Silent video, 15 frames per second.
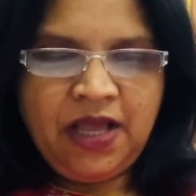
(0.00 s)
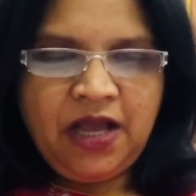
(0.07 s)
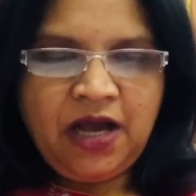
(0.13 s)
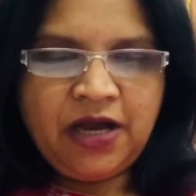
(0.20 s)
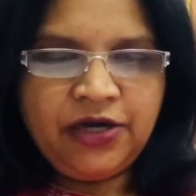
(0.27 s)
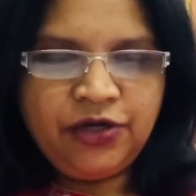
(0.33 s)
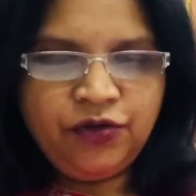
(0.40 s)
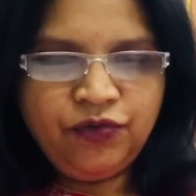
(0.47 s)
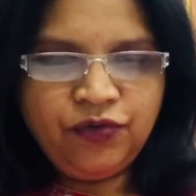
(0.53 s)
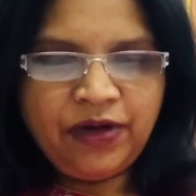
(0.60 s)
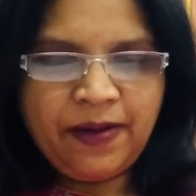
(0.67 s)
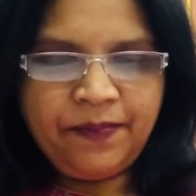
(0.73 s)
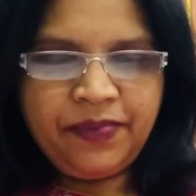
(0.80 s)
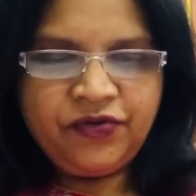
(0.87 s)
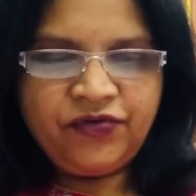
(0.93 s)
a new
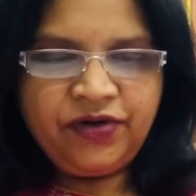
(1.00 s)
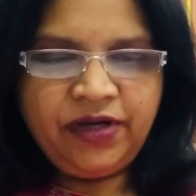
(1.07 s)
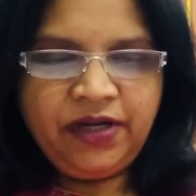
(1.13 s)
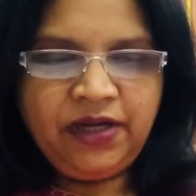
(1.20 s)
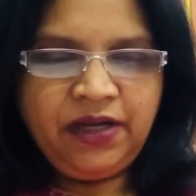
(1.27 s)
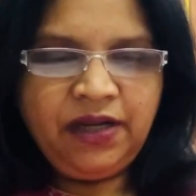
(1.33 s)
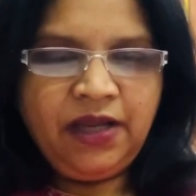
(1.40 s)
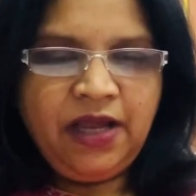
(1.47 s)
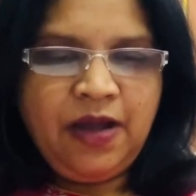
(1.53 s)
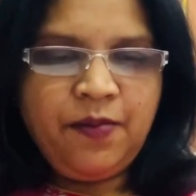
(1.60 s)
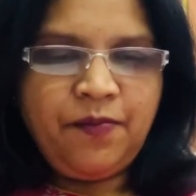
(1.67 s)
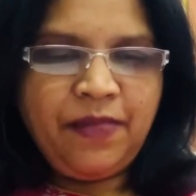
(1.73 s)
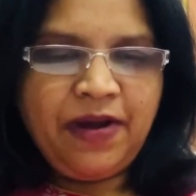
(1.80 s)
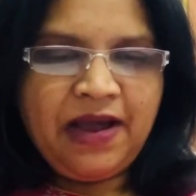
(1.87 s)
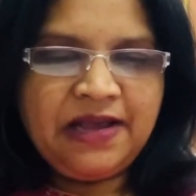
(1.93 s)
repertory,
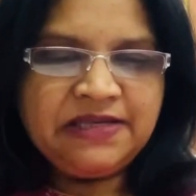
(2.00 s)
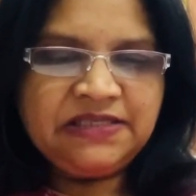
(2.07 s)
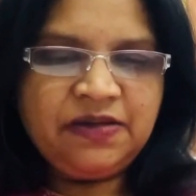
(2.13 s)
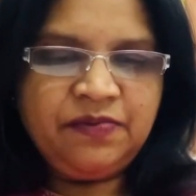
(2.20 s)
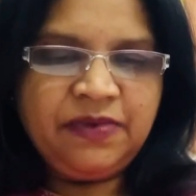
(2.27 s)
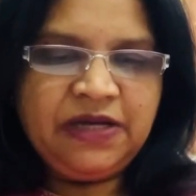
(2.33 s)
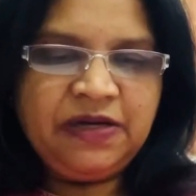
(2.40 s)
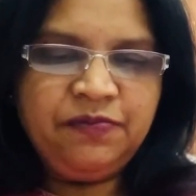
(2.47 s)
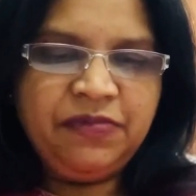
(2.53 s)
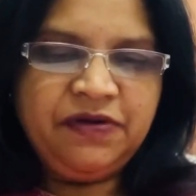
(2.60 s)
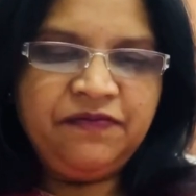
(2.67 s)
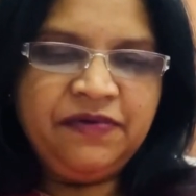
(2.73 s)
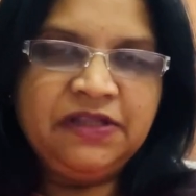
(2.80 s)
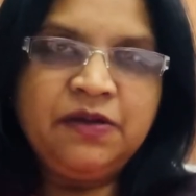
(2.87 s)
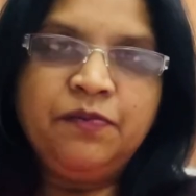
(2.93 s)
miasm in
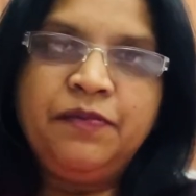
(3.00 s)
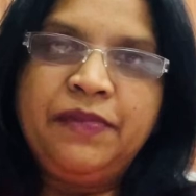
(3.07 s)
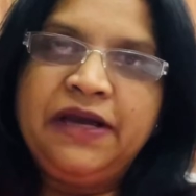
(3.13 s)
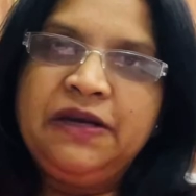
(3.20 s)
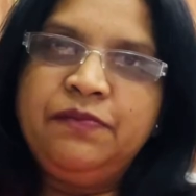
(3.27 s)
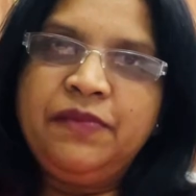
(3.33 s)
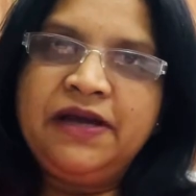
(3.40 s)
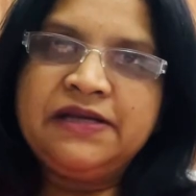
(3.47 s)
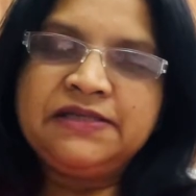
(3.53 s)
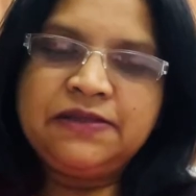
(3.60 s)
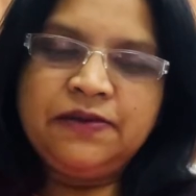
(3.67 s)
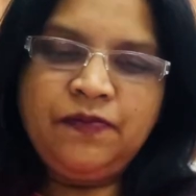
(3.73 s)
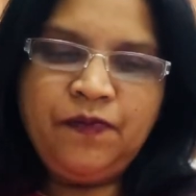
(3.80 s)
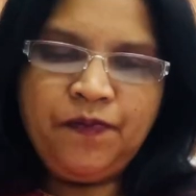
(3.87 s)
between the main miasm,